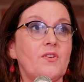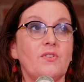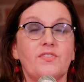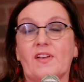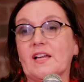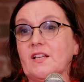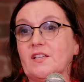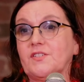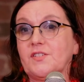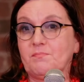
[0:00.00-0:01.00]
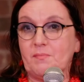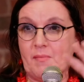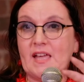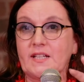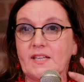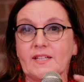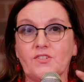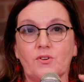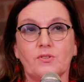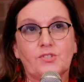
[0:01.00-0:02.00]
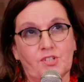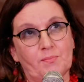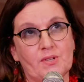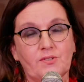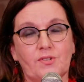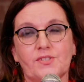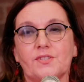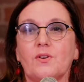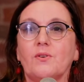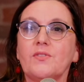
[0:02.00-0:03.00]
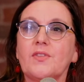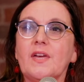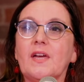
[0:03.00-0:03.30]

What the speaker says: north of England, mainly in Yorkshire, but across the north,